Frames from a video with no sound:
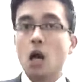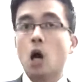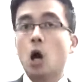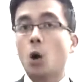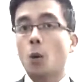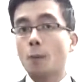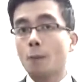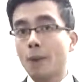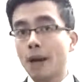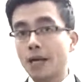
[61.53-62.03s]

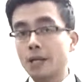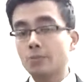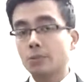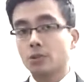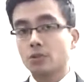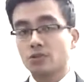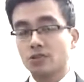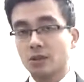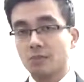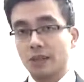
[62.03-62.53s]
Or maybe
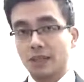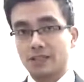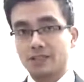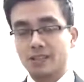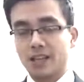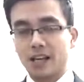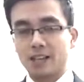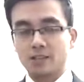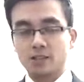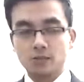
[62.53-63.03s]
to some
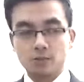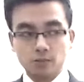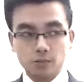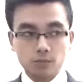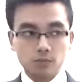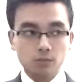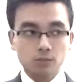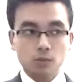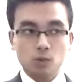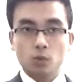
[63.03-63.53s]
extent
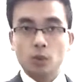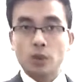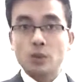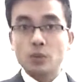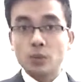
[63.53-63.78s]
we